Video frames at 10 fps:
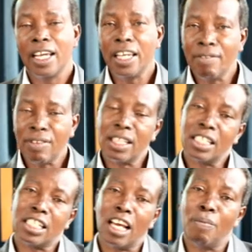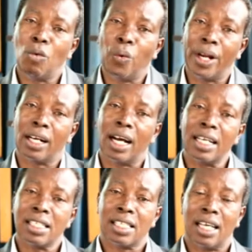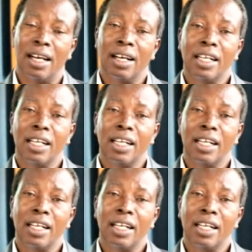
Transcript: Even this time when cancer